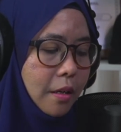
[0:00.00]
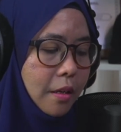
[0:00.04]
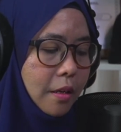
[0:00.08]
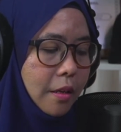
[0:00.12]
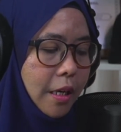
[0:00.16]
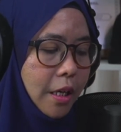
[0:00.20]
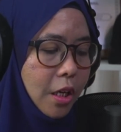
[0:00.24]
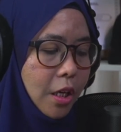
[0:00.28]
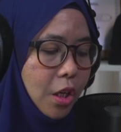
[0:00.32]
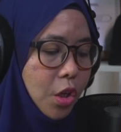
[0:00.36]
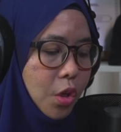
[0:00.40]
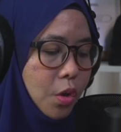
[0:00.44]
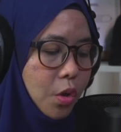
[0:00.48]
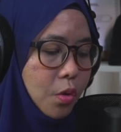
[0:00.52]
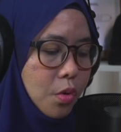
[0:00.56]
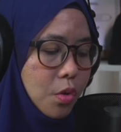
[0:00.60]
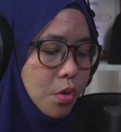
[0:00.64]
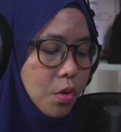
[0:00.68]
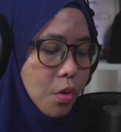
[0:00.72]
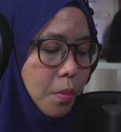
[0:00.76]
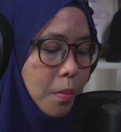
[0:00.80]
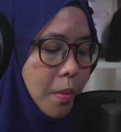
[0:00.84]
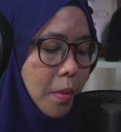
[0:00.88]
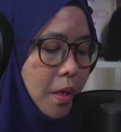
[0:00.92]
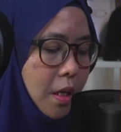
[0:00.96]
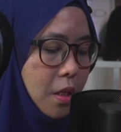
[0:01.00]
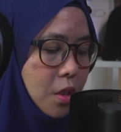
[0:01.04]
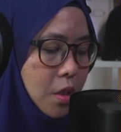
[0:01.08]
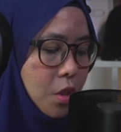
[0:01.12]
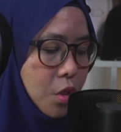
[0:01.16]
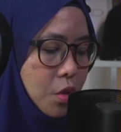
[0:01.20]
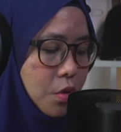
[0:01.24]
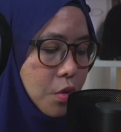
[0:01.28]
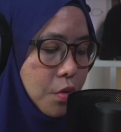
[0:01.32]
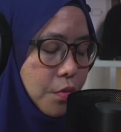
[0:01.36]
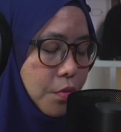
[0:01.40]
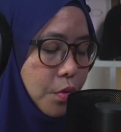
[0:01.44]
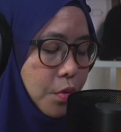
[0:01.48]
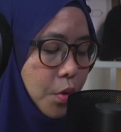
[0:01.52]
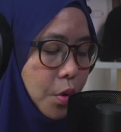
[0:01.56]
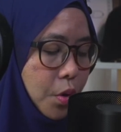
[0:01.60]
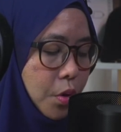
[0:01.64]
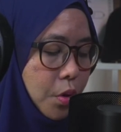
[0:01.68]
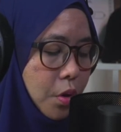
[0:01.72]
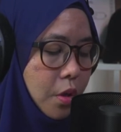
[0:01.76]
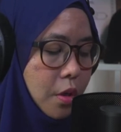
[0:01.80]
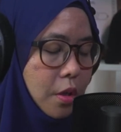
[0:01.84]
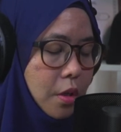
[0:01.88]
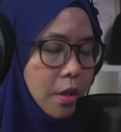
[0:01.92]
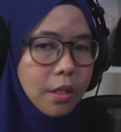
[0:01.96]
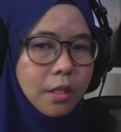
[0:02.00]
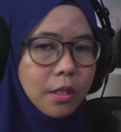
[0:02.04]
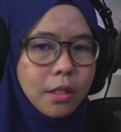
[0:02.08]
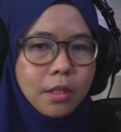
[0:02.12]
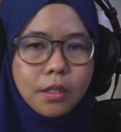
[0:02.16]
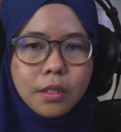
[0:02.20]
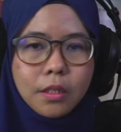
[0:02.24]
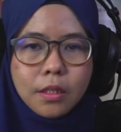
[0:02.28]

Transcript: thank you so much for